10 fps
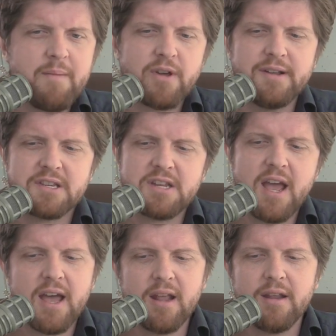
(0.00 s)
But
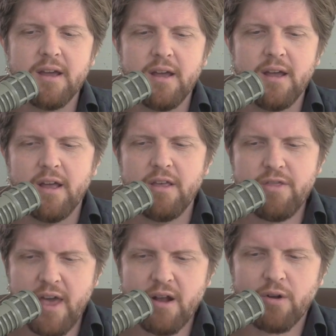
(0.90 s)
instead,
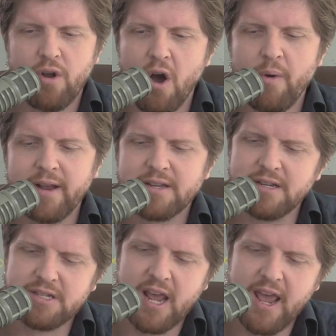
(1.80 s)
they are going to
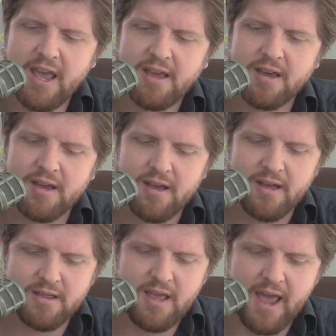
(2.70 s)
take
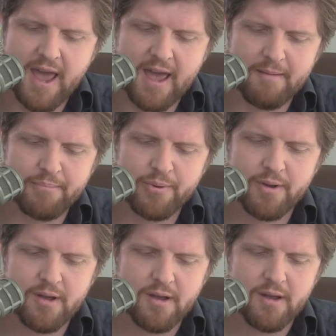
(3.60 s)
the amp
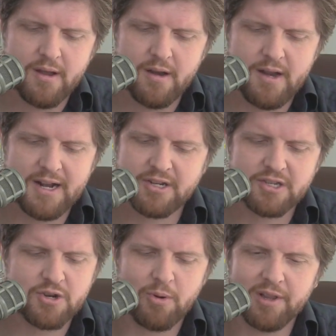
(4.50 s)
not just
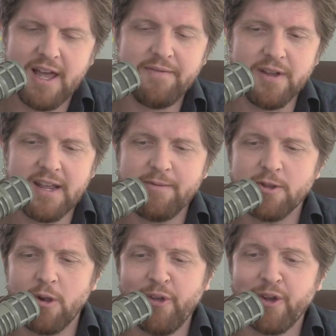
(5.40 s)
to 11, even though it
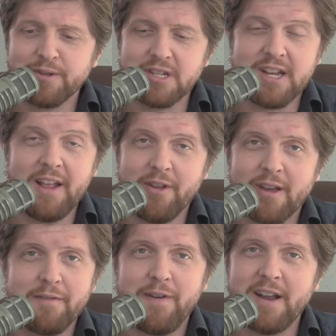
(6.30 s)
only goes to 10. They're going to
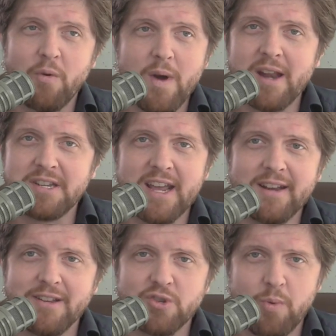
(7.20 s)
find a way to take it
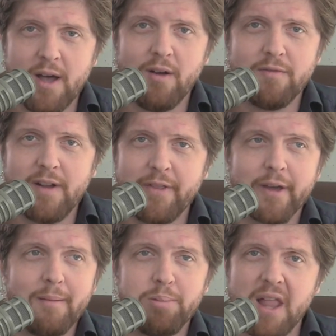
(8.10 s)
to 12, and they're going
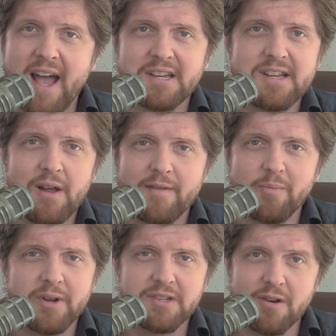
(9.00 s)
to blast out
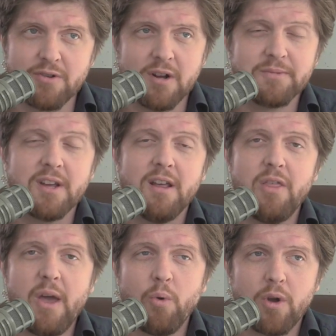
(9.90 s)
everybody's eardrums.
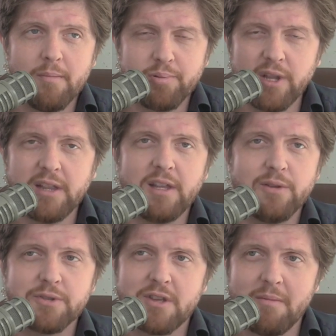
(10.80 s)
They will completely
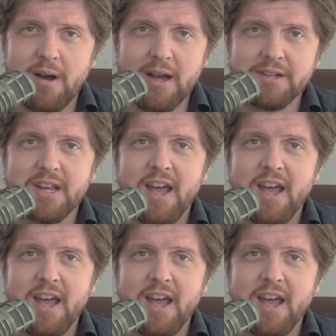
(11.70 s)
lose their minds.